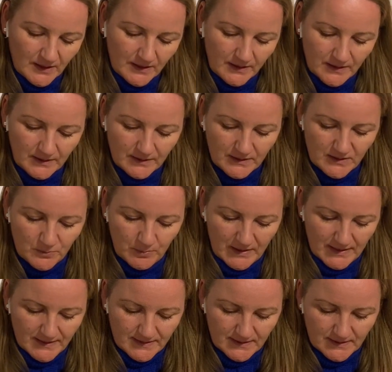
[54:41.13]
In this
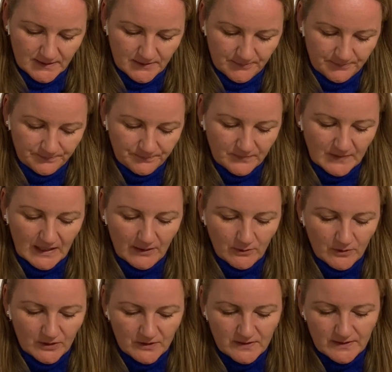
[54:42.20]
basket, I'll
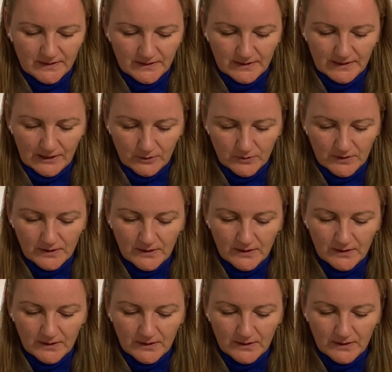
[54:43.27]
not take it out.